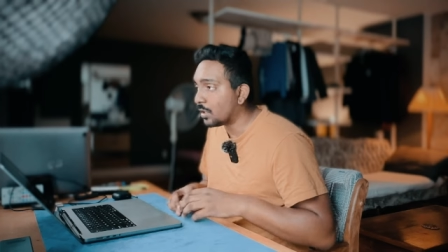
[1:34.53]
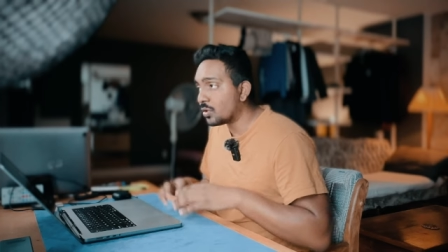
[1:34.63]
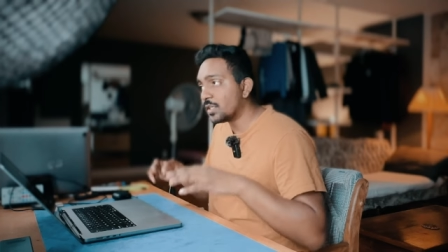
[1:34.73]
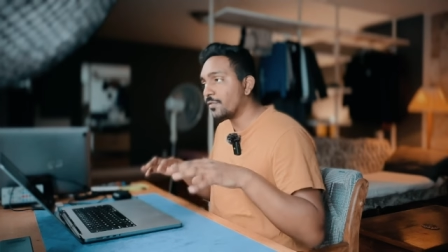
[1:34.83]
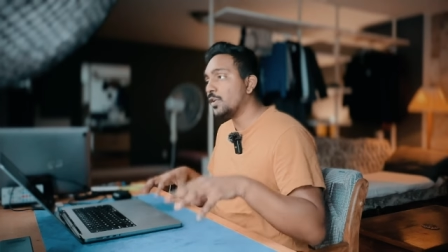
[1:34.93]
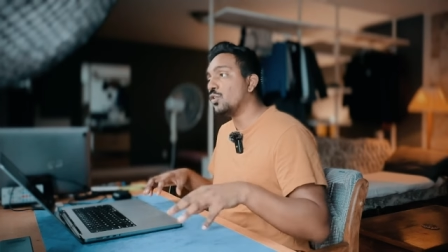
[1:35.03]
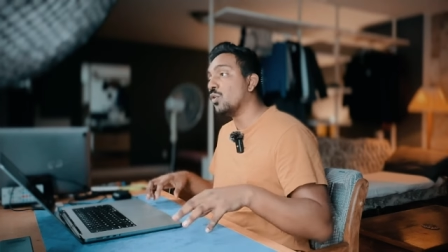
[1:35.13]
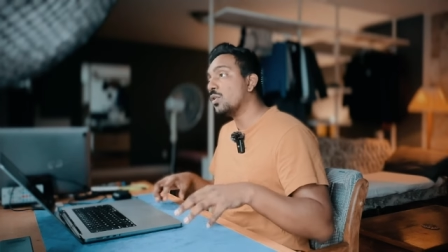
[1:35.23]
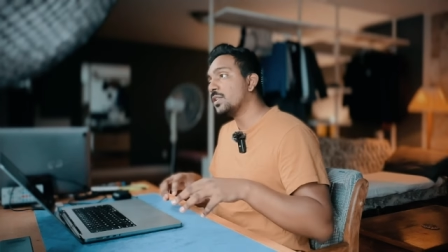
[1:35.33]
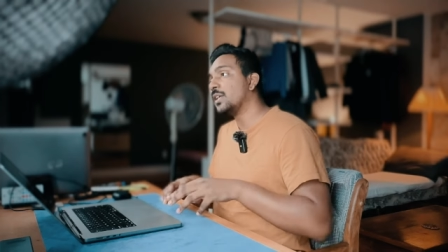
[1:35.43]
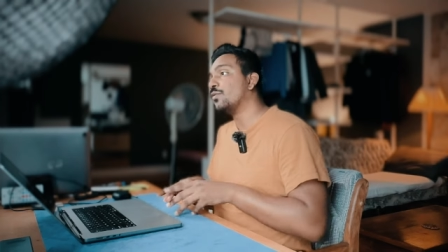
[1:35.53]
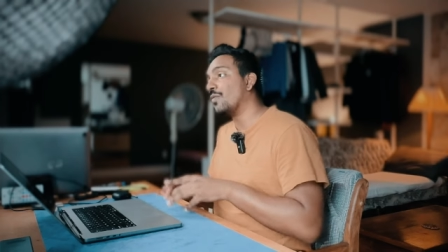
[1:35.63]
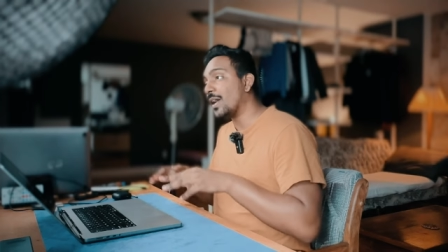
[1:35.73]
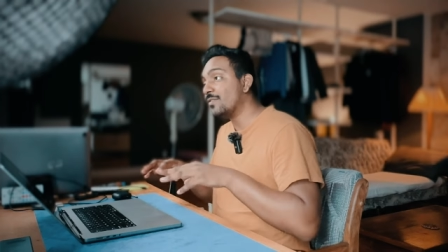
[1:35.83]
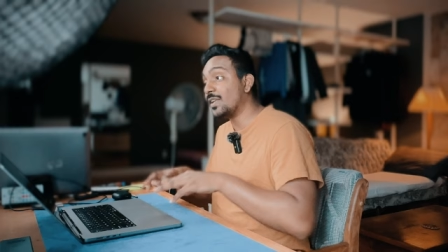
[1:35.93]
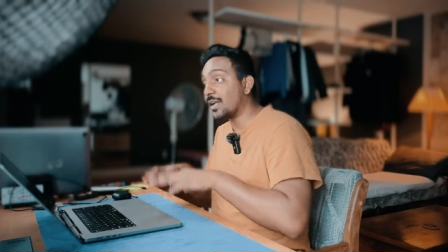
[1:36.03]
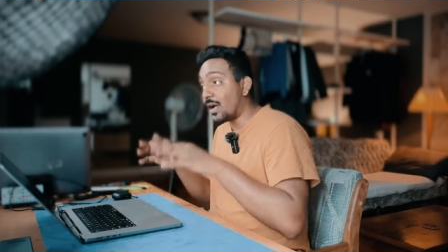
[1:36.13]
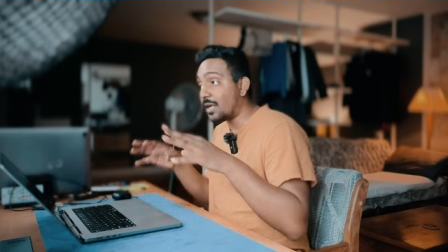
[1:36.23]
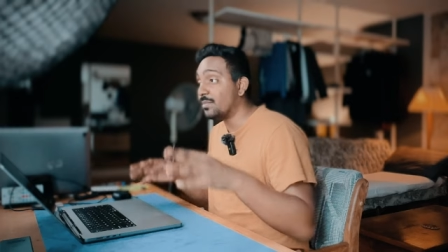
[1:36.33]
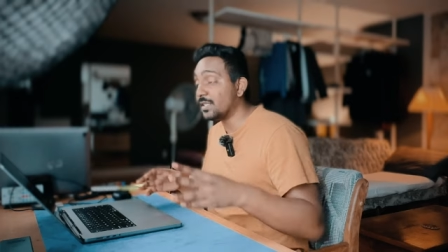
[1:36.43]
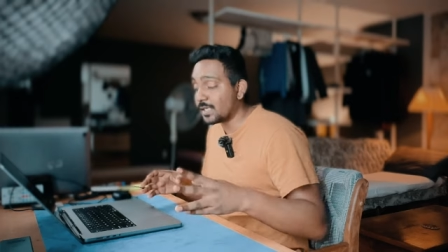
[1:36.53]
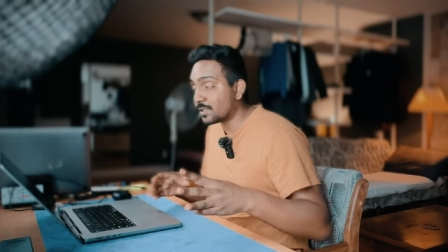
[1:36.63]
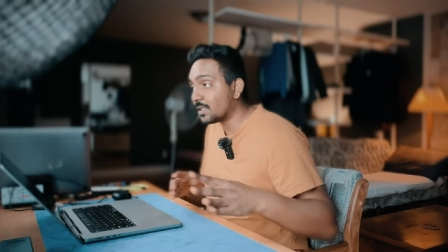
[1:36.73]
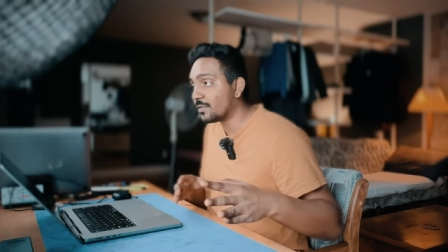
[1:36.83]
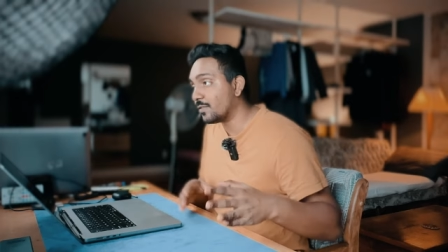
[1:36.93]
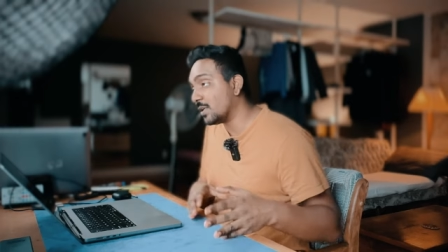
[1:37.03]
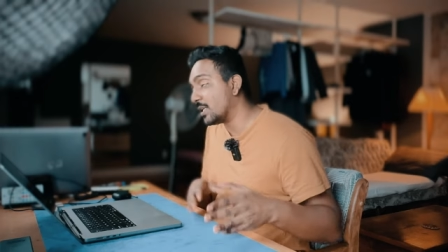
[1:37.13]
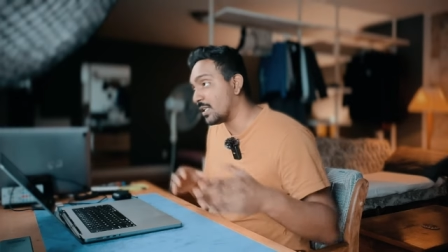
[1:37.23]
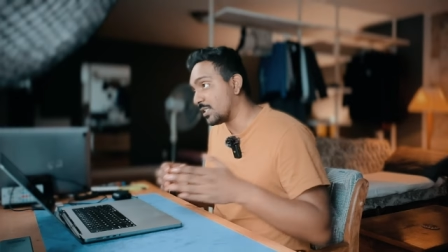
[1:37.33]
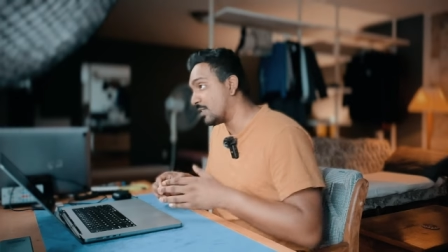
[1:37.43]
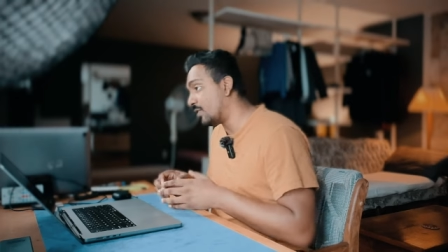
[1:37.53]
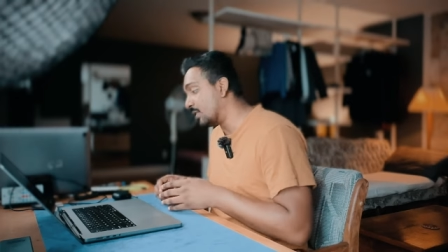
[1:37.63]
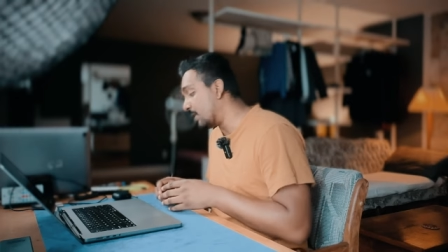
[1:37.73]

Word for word: Now that we know that why we can't be successful in achieving